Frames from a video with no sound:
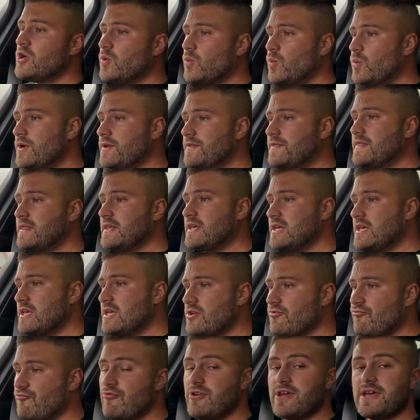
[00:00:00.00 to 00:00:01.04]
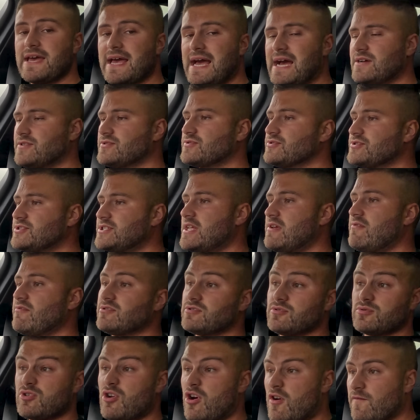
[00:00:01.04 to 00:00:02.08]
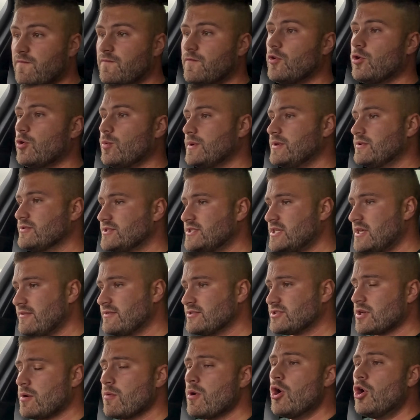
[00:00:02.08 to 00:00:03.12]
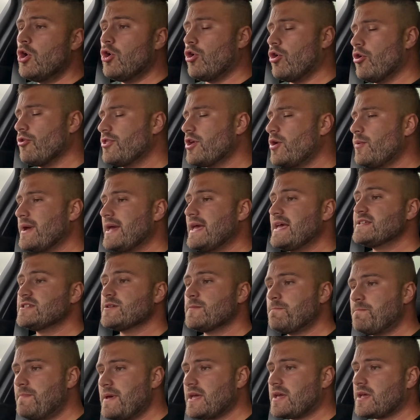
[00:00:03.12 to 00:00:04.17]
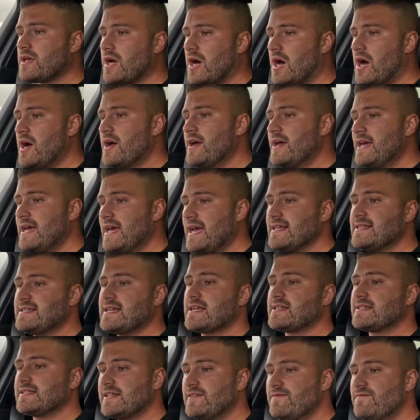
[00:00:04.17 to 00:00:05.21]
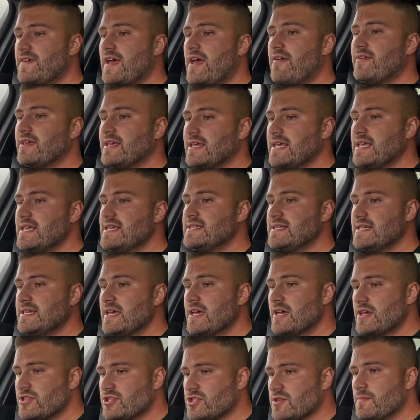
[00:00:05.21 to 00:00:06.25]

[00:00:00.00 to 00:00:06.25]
with the rear axle steering, so it's got four-wheel steering. So although it is a big car, it's actually very easy to